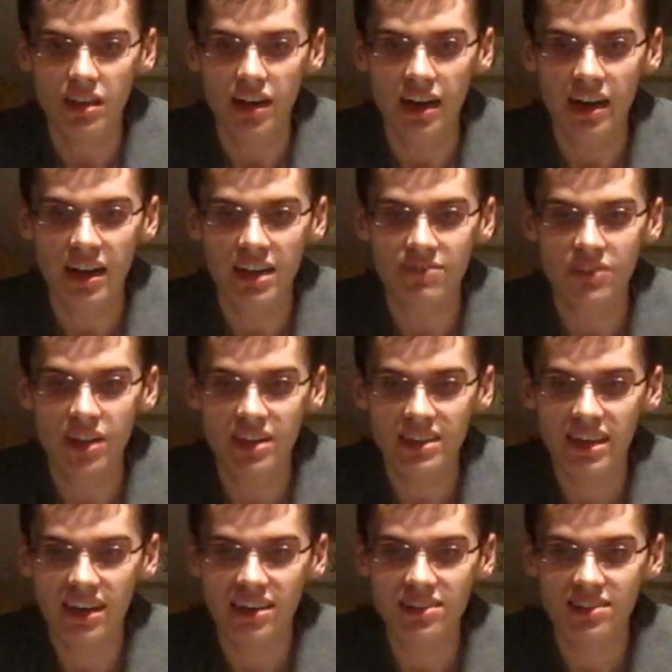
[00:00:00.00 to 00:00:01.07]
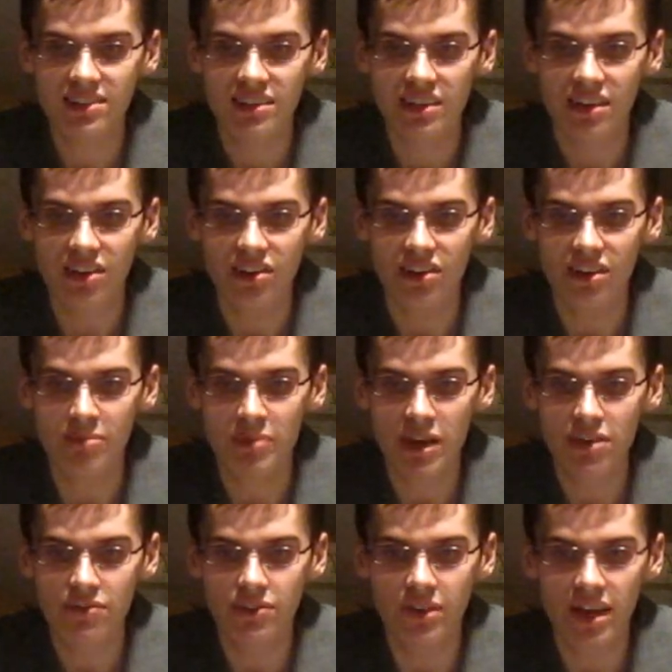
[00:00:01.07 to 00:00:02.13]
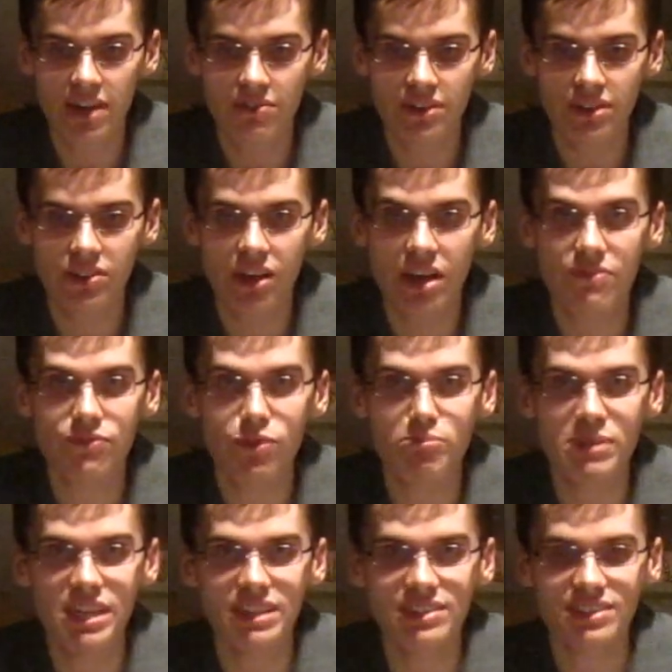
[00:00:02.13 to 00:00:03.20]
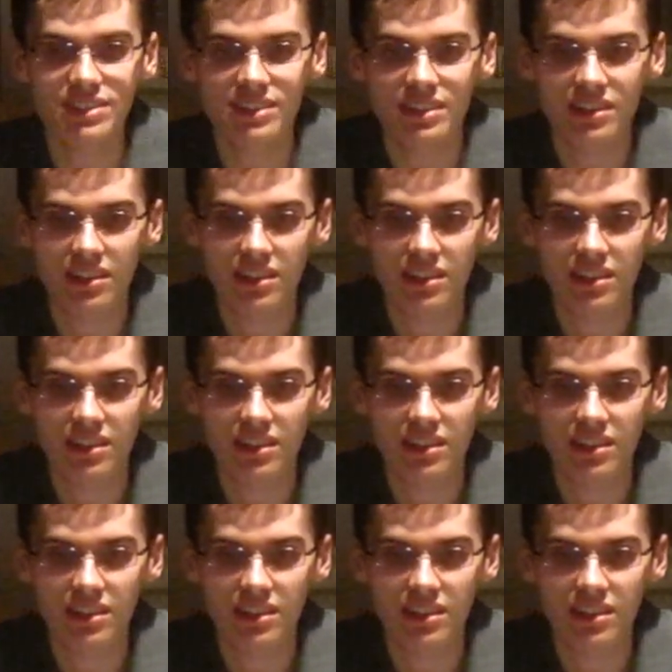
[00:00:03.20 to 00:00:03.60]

I have not cast about for every lawful means,